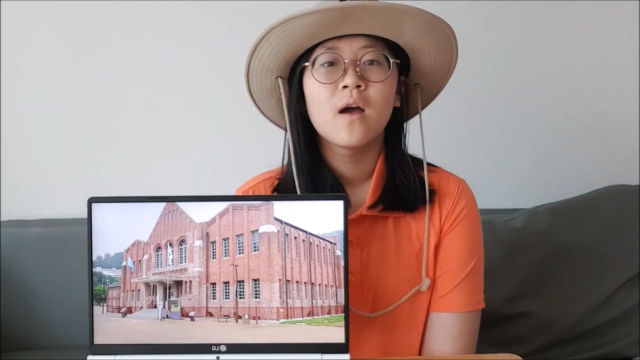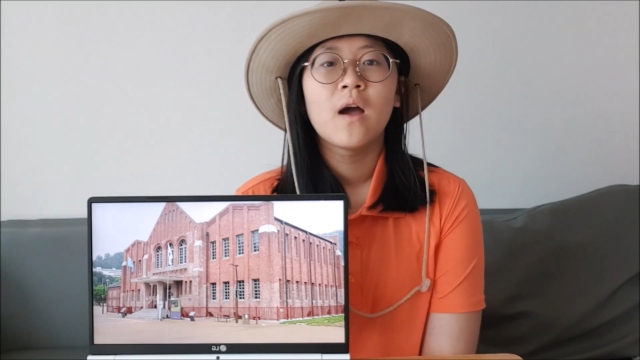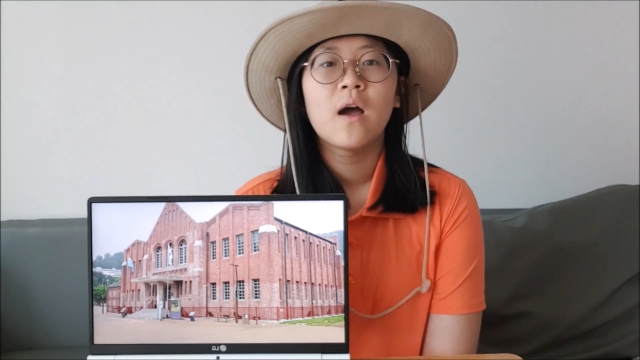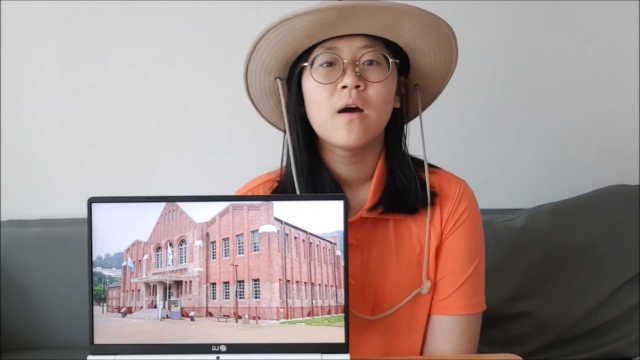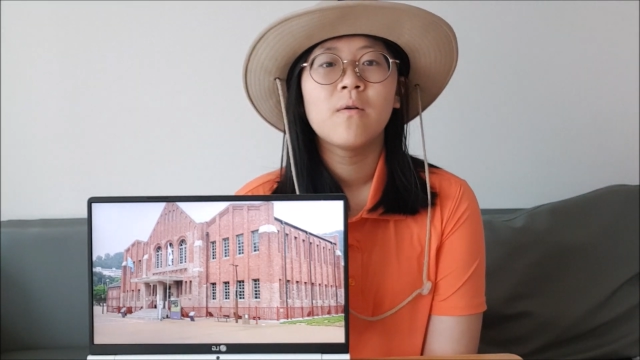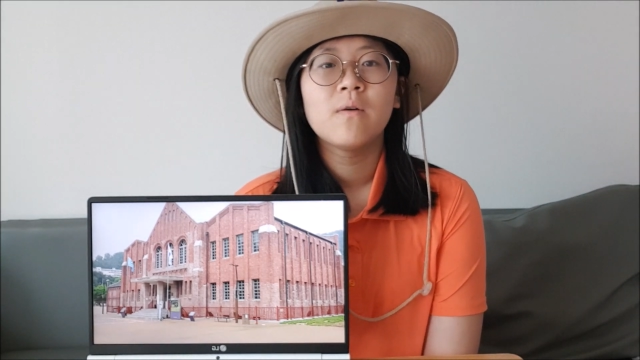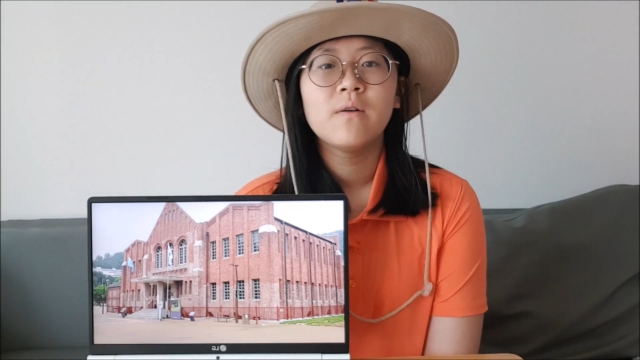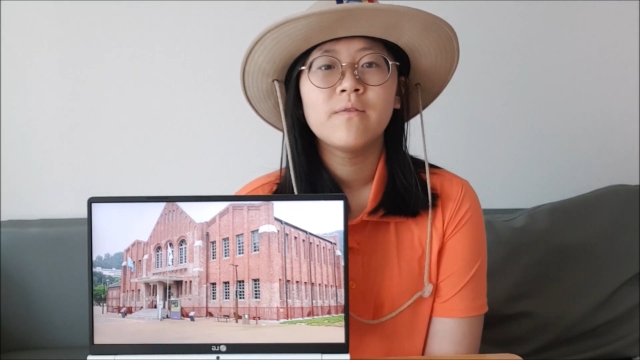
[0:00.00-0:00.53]

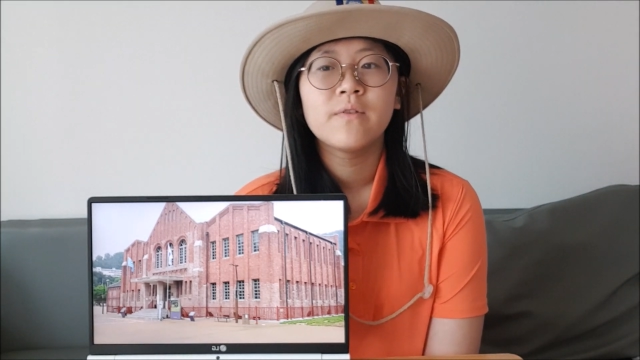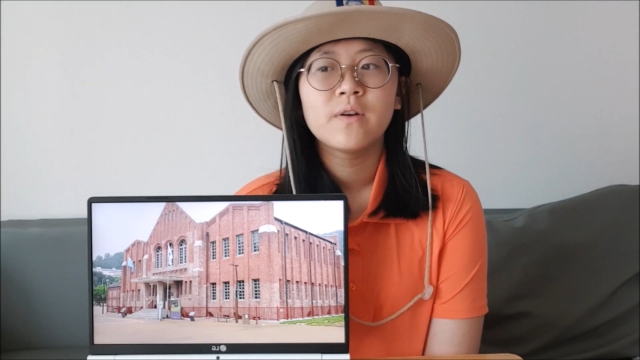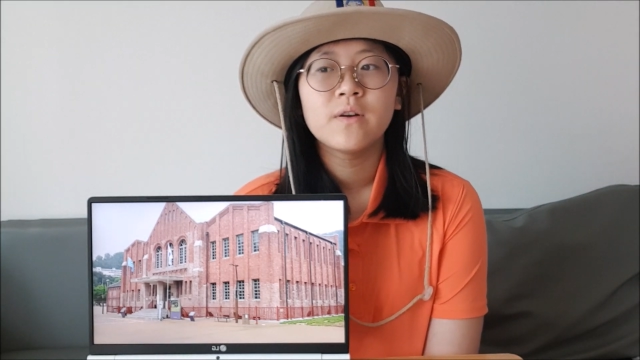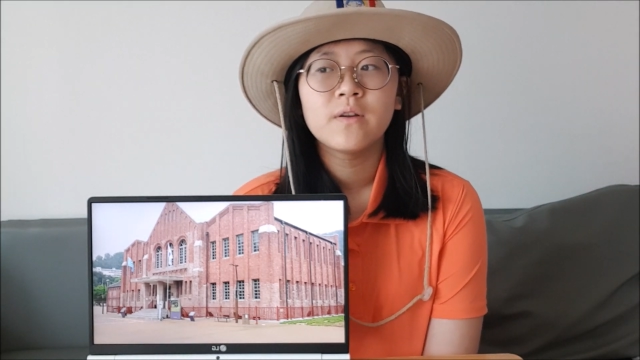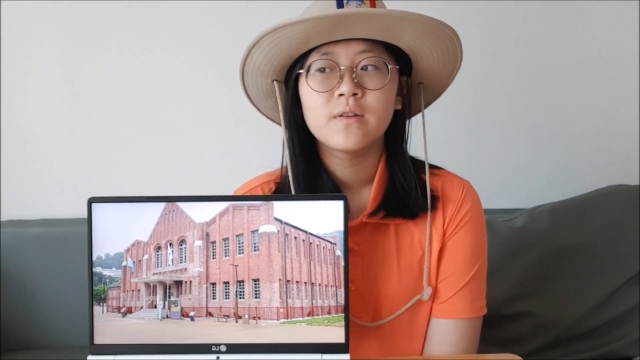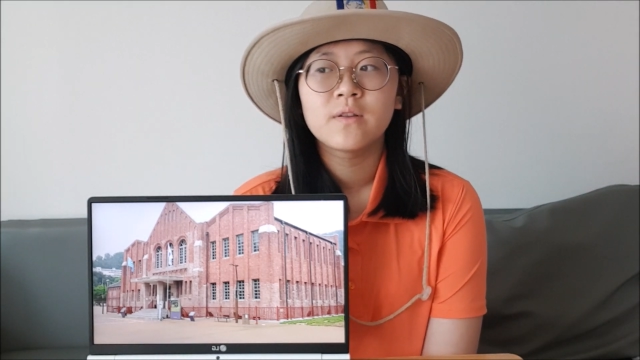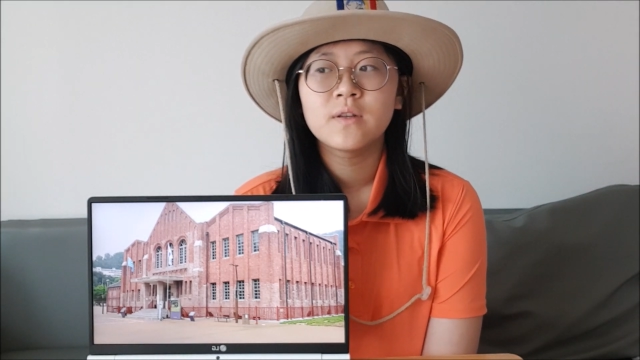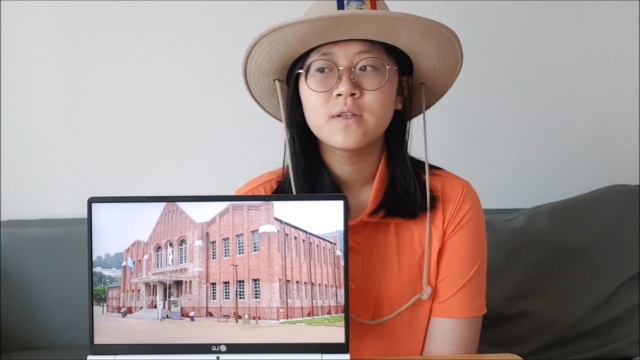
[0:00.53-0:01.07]

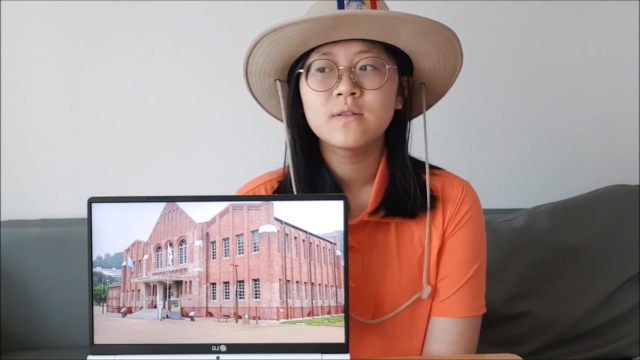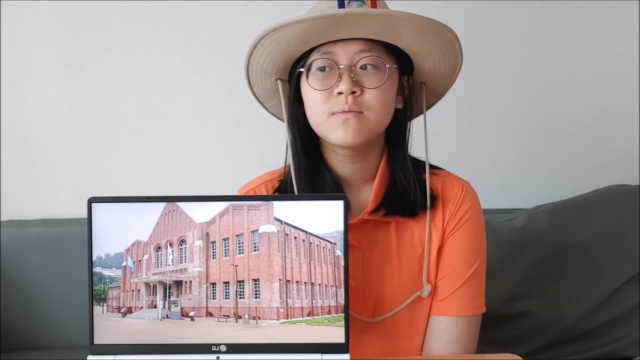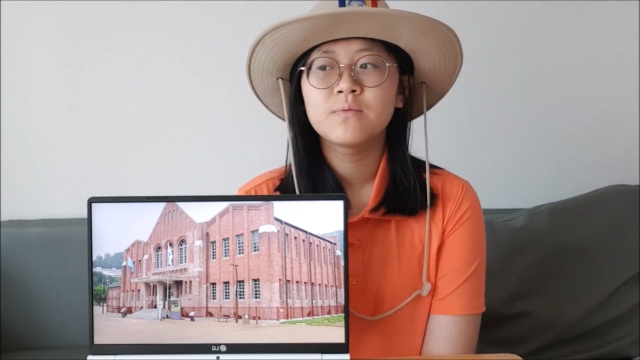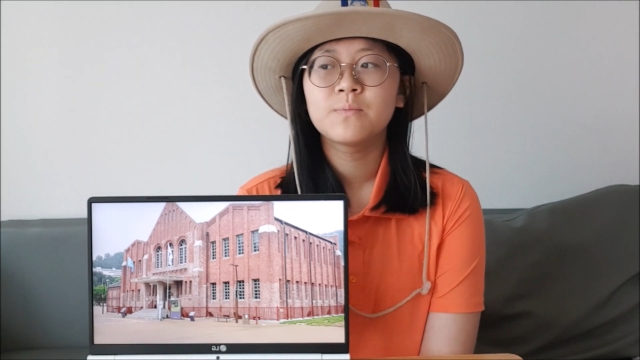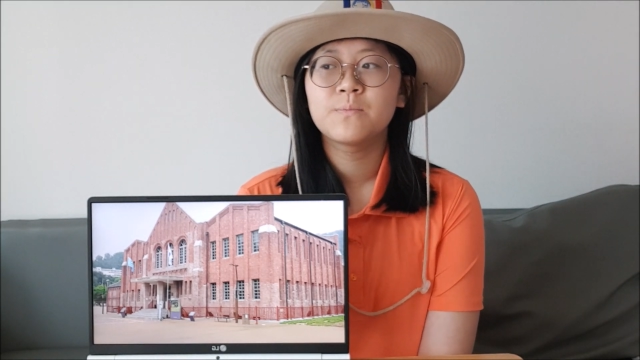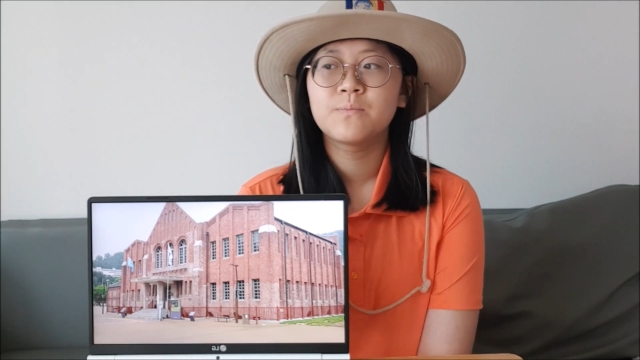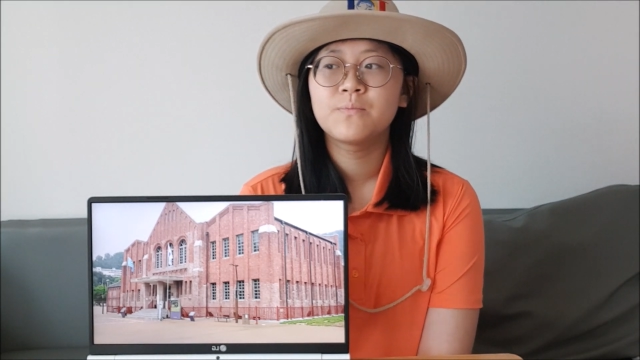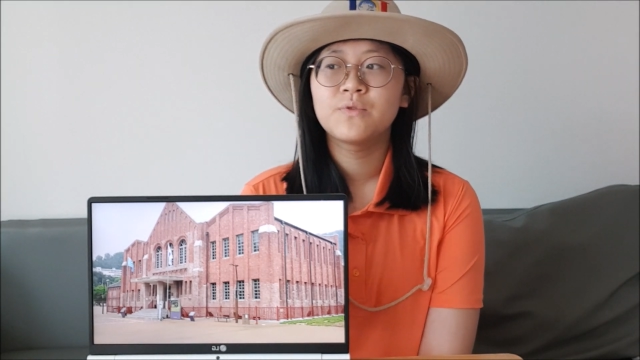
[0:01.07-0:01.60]
However, this
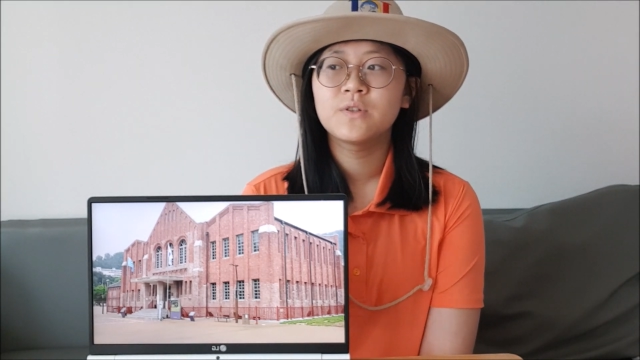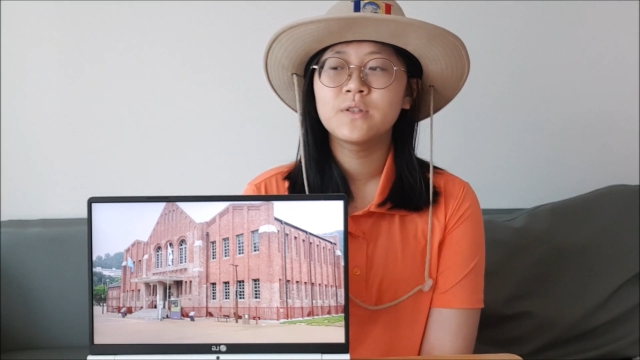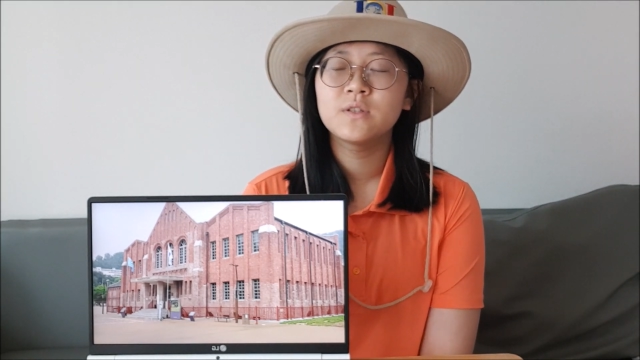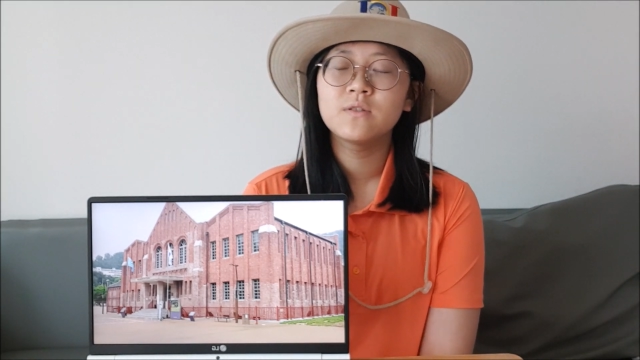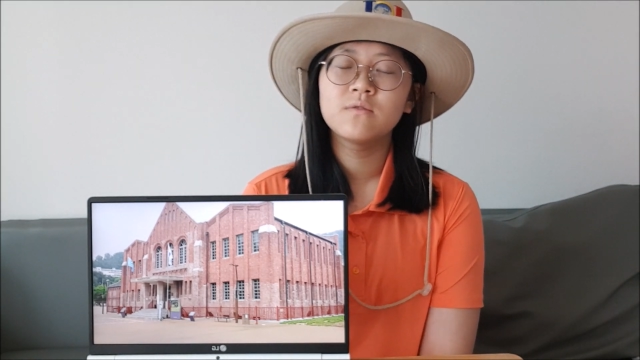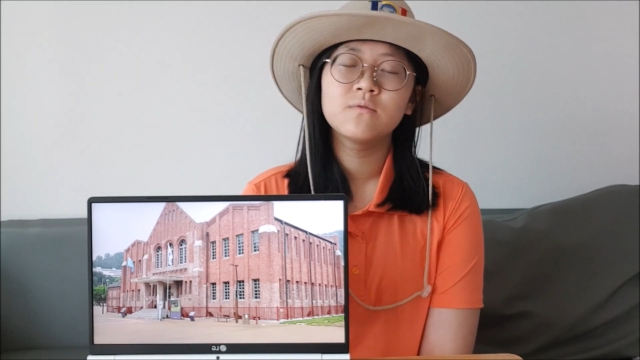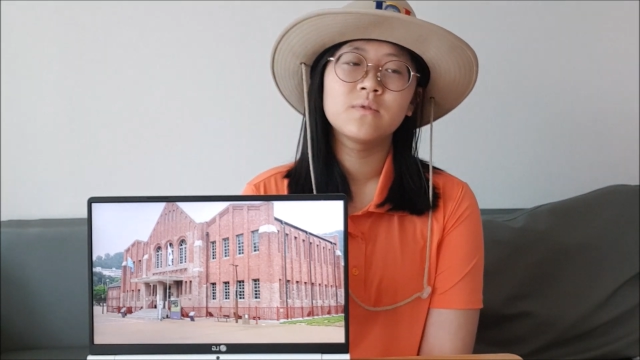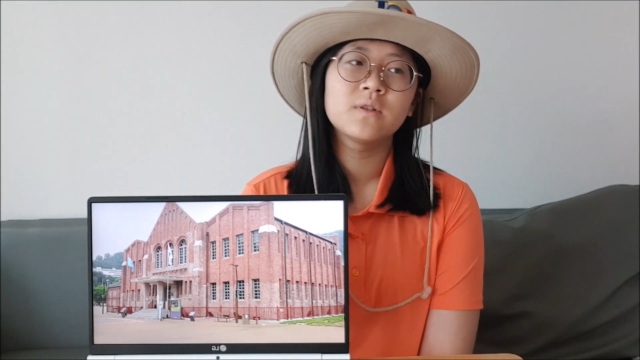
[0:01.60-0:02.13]
prison